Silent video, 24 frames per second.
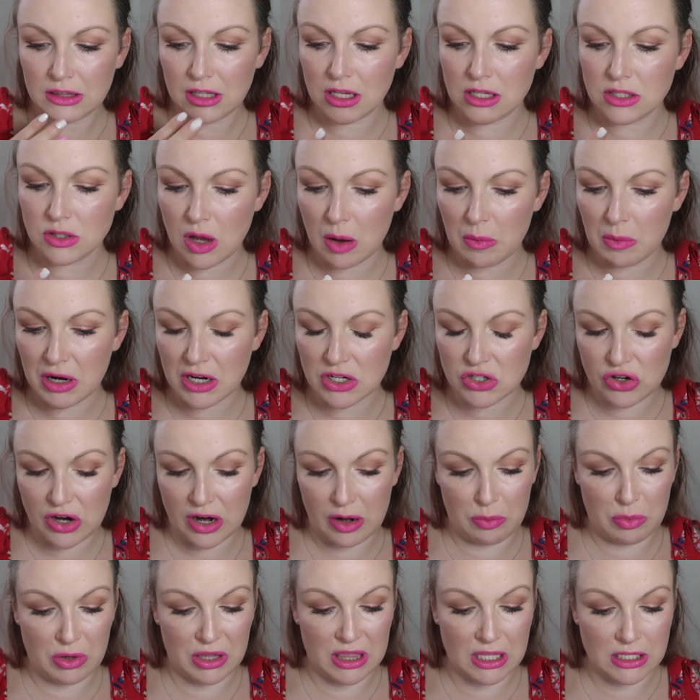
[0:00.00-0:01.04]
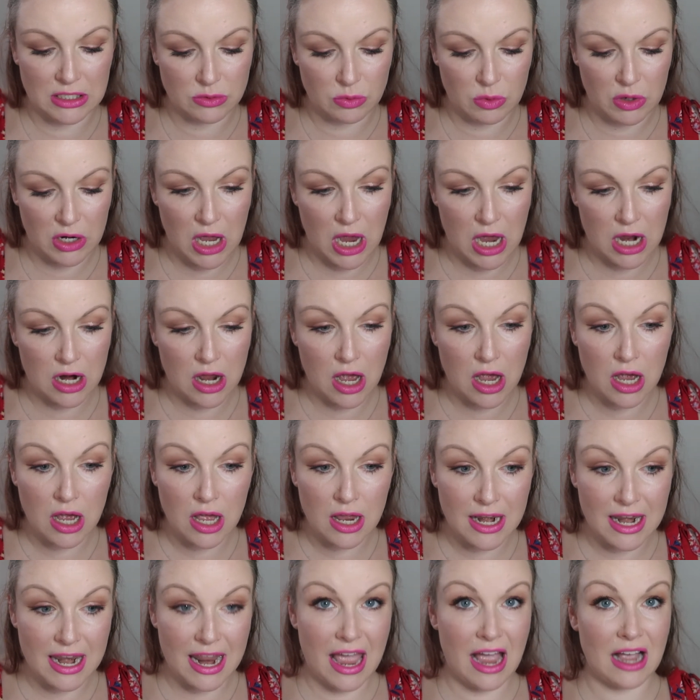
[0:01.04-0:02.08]
So I'm going to try to put this one on
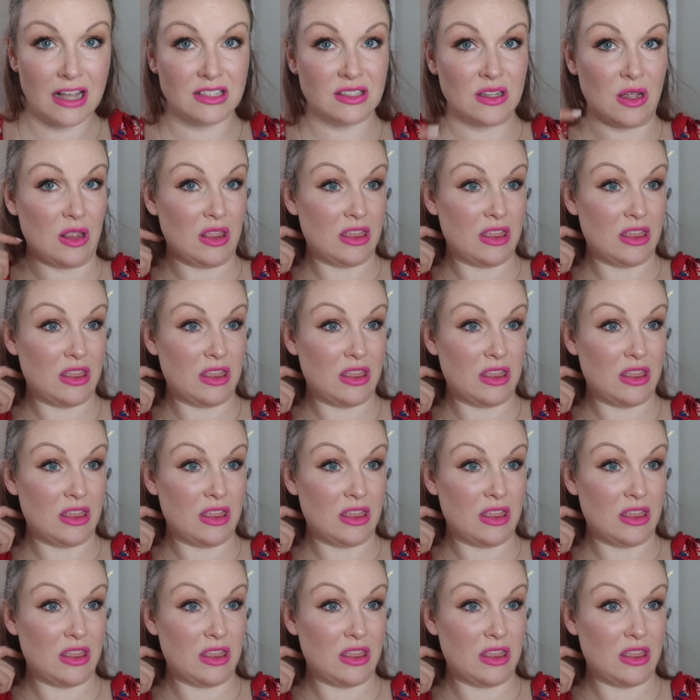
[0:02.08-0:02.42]
next.